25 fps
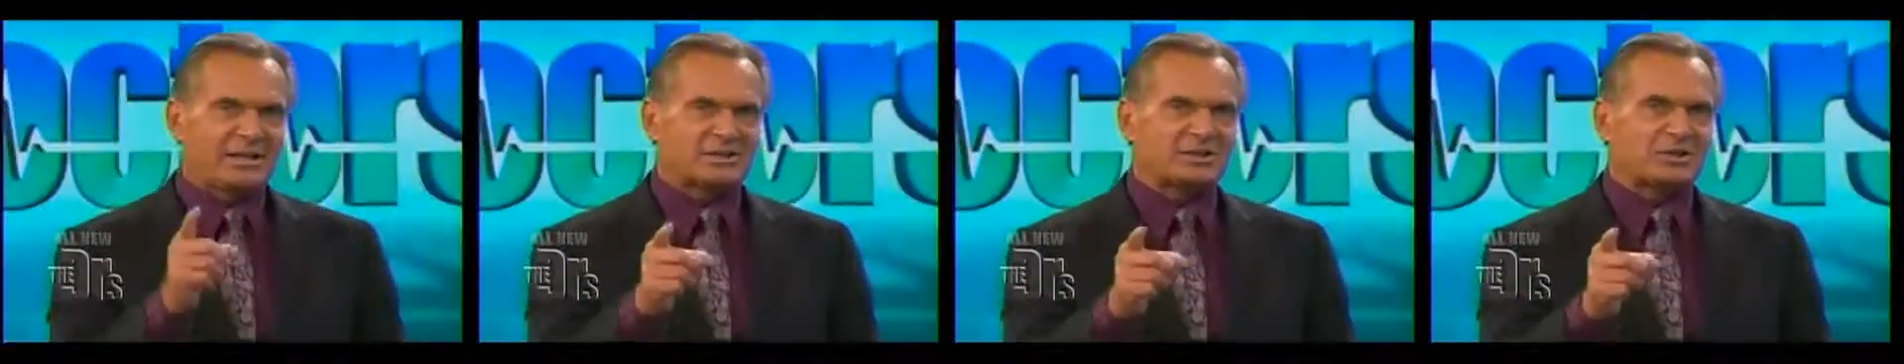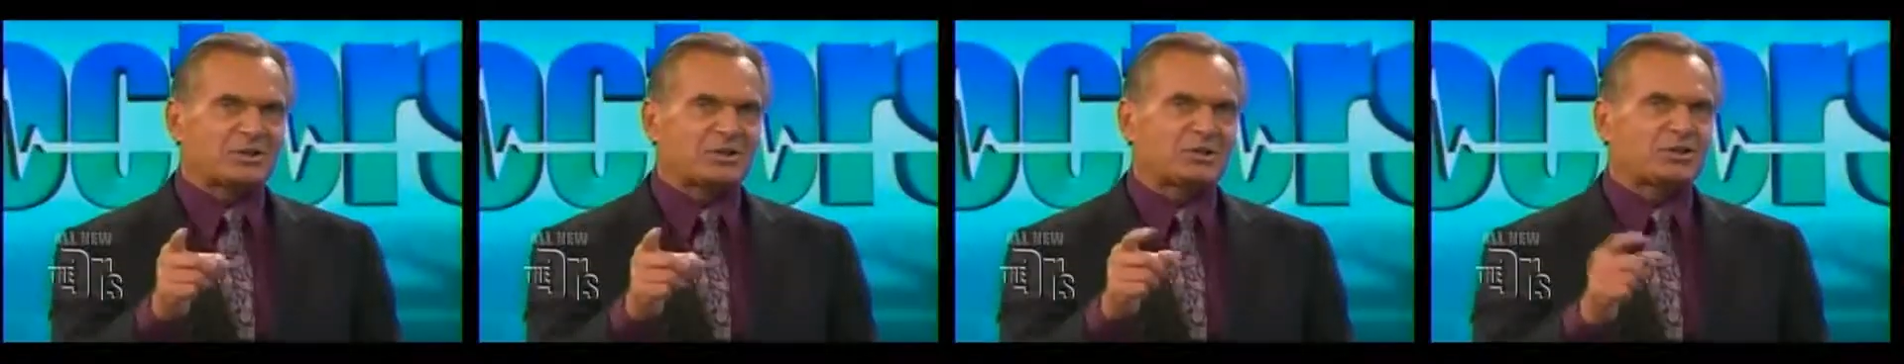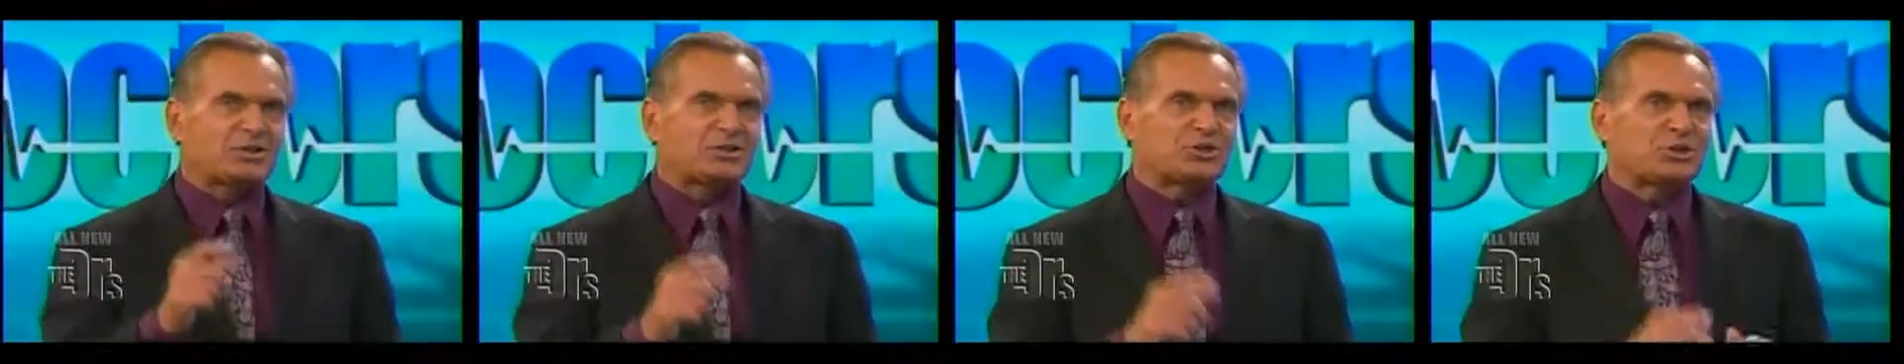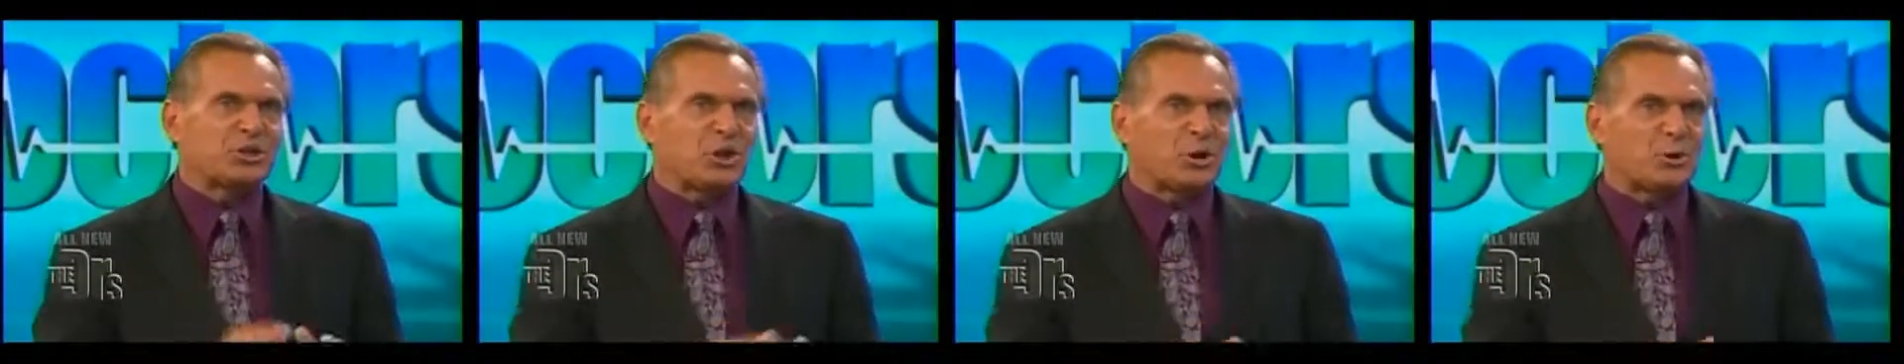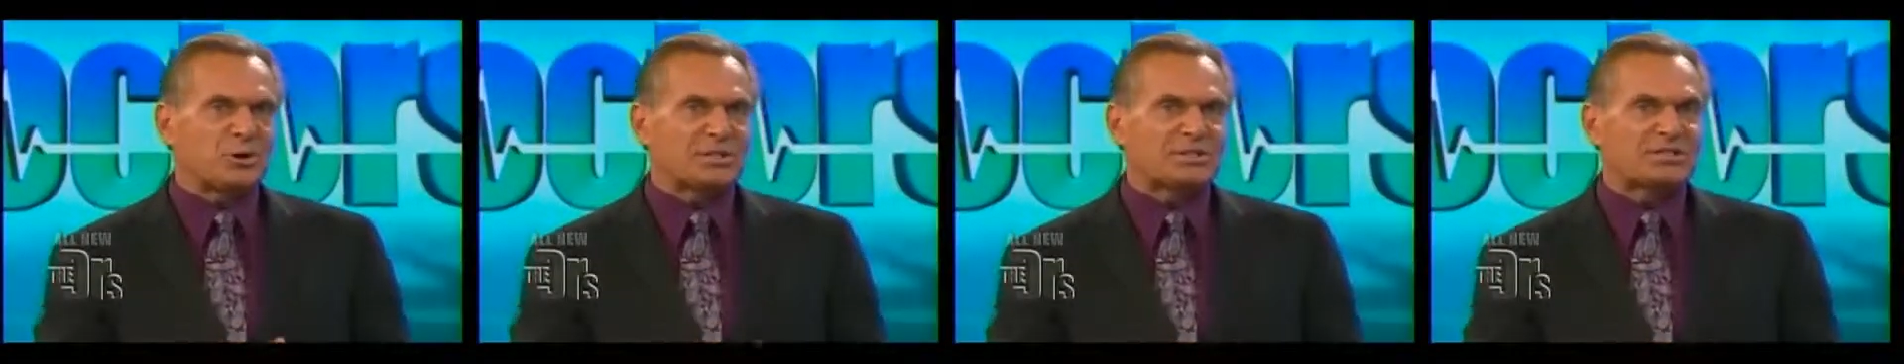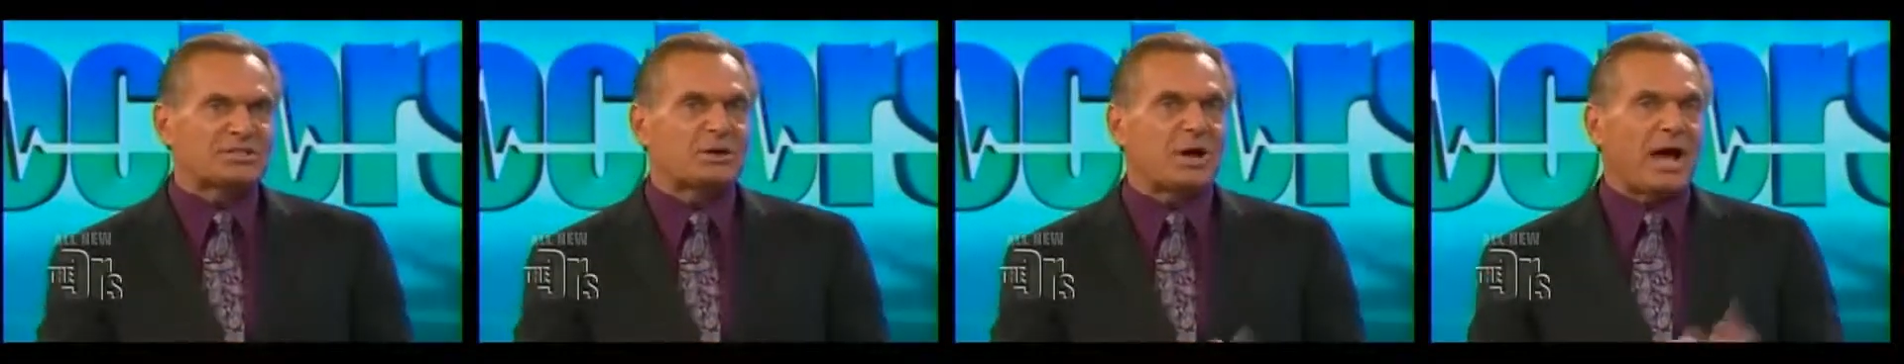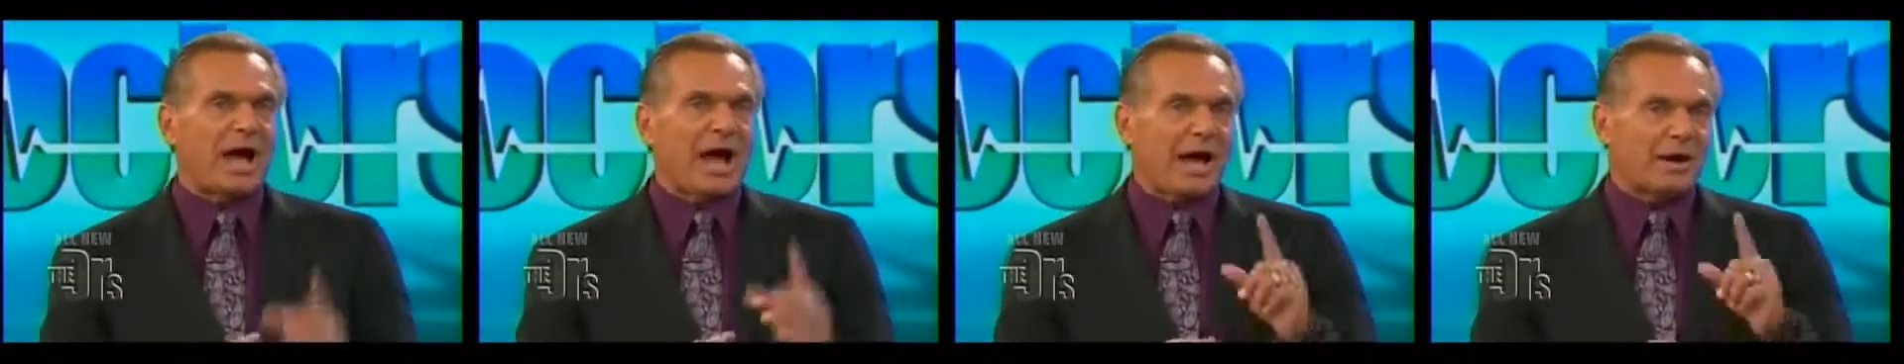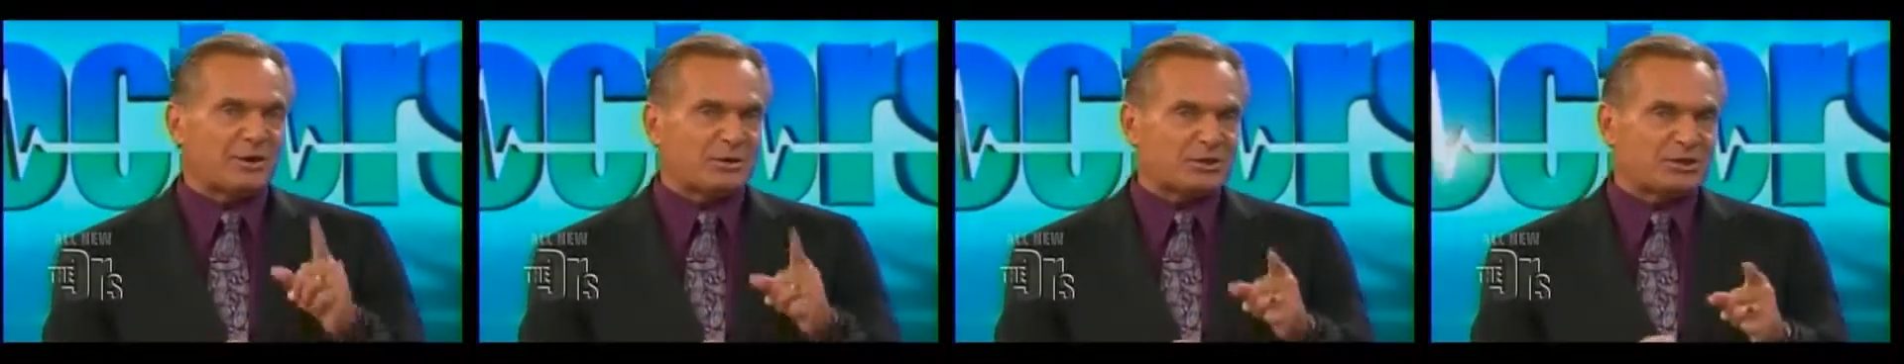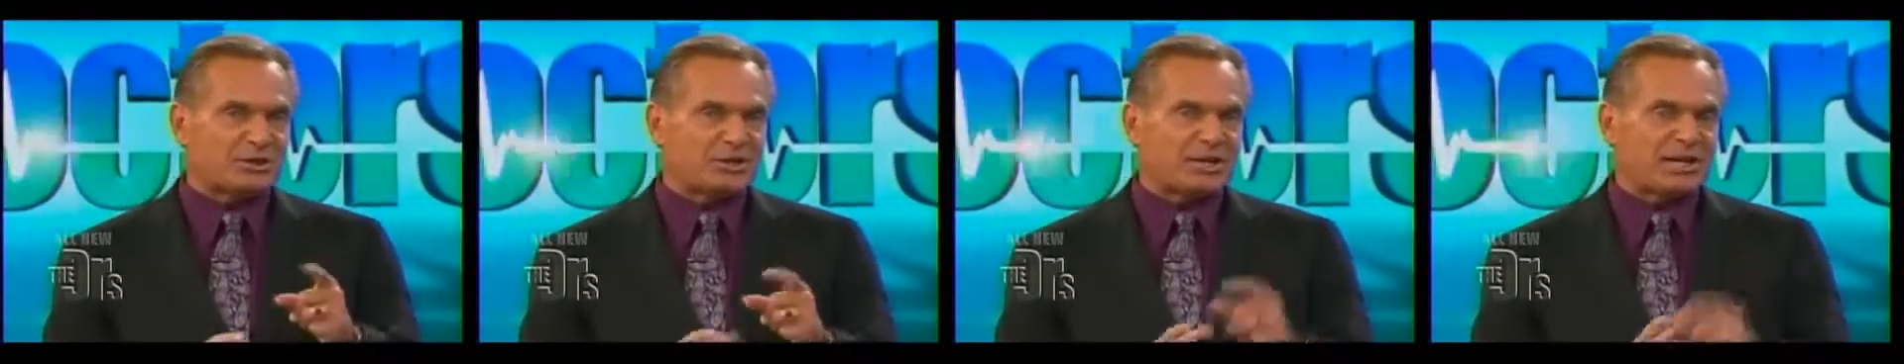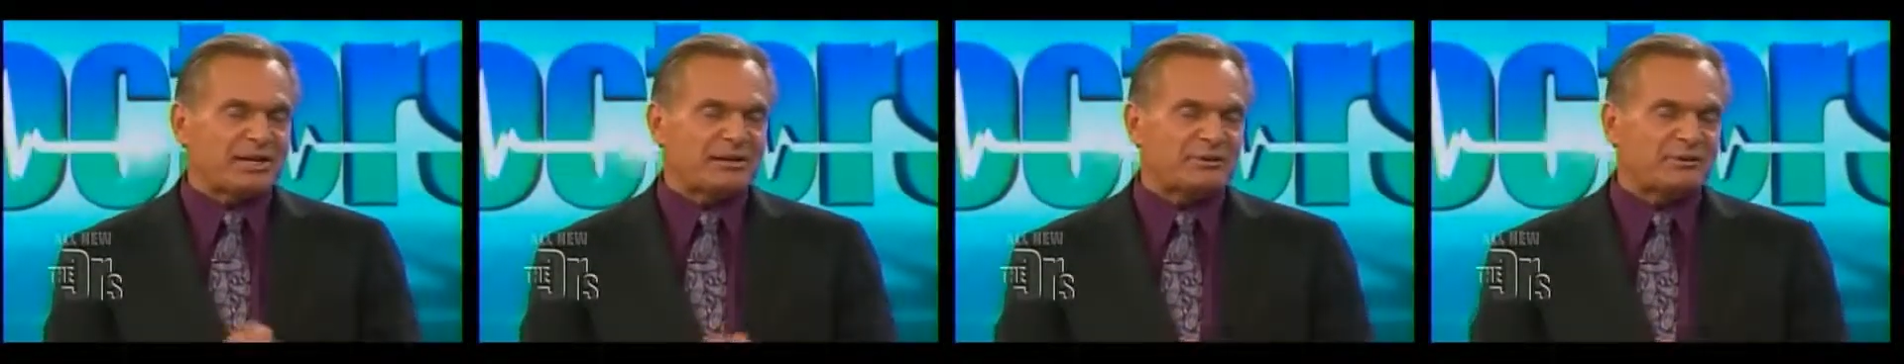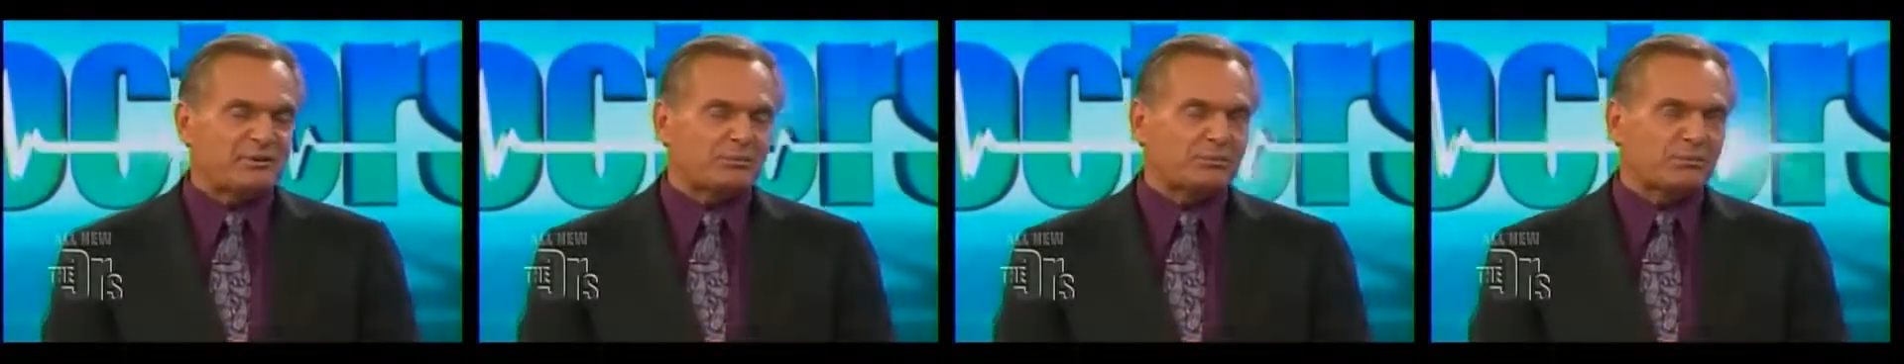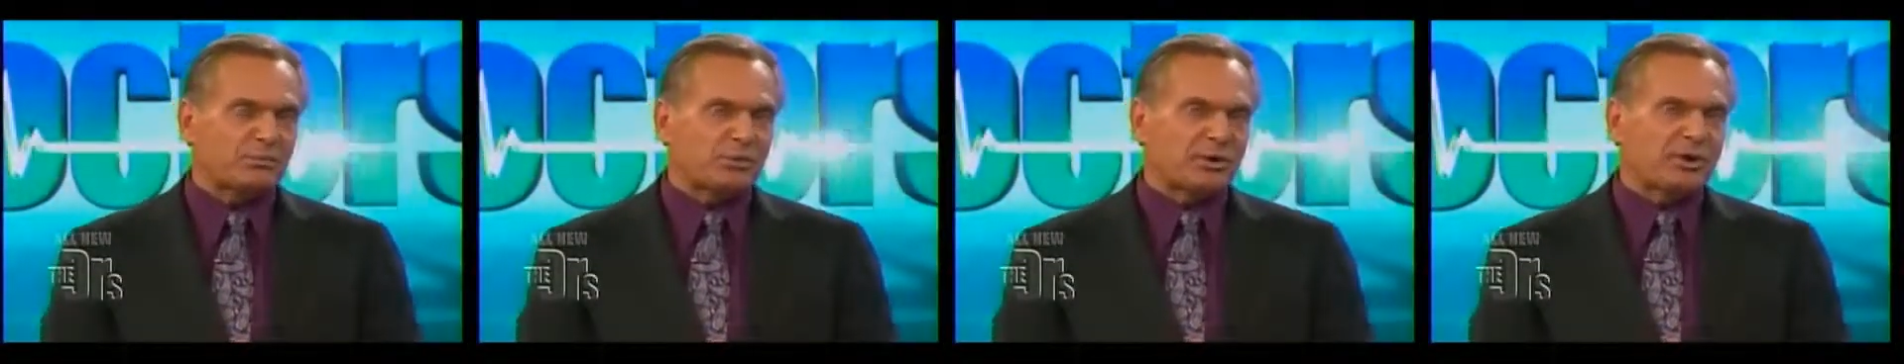is going to show us how she can